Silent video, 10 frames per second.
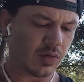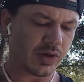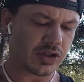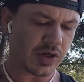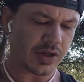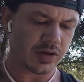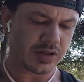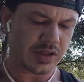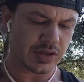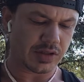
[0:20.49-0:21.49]
We draw your
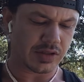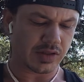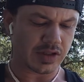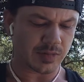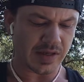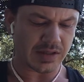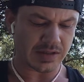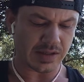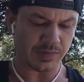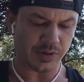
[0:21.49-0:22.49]
attention to the space
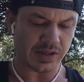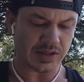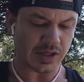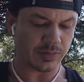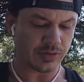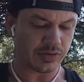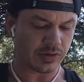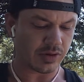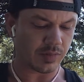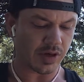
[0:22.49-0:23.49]
that blends upper
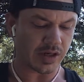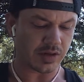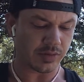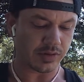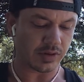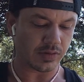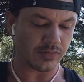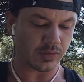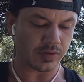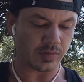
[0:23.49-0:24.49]
third harmonic with lower
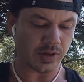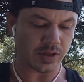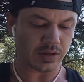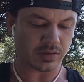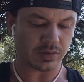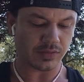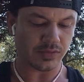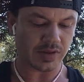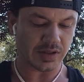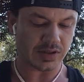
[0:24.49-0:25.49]
fourth harmonic. For
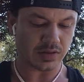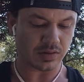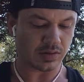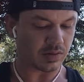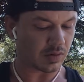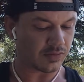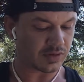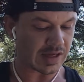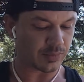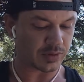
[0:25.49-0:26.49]
this
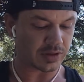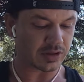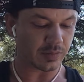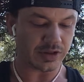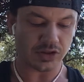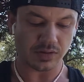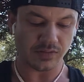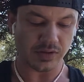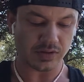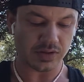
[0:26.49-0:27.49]
overlap with the dimensional
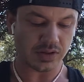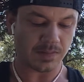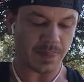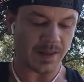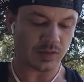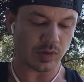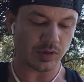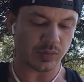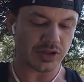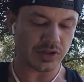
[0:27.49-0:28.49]
fields is what we
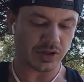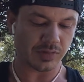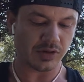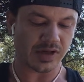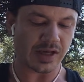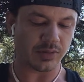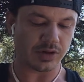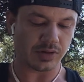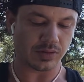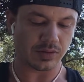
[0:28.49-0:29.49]
wish to communicate with
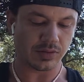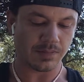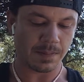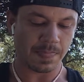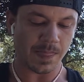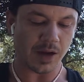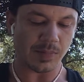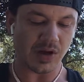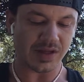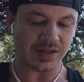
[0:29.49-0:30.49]
you
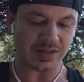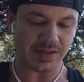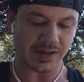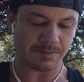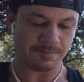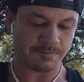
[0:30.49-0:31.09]
about at this time.